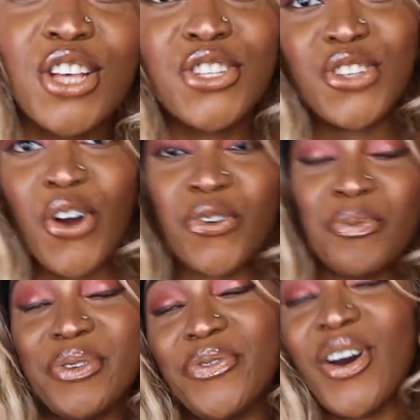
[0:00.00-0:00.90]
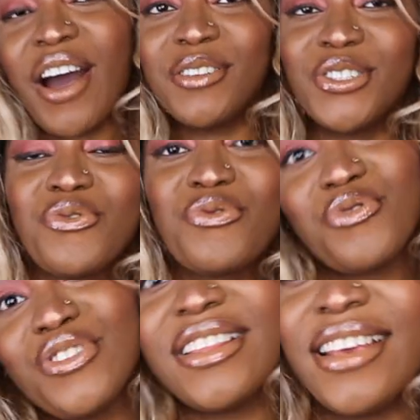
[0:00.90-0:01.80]
So, before I was
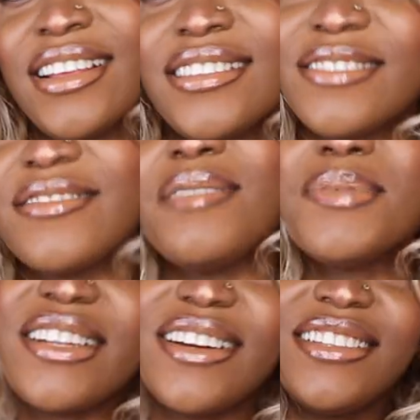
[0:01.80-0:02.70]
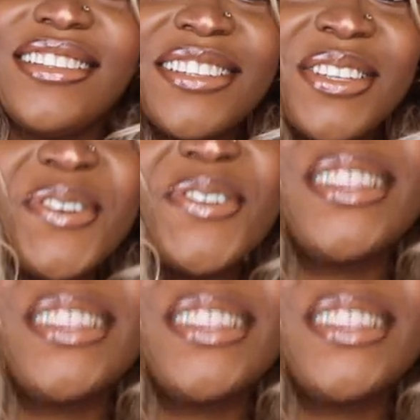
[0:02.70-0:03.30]
rudely interrupted, so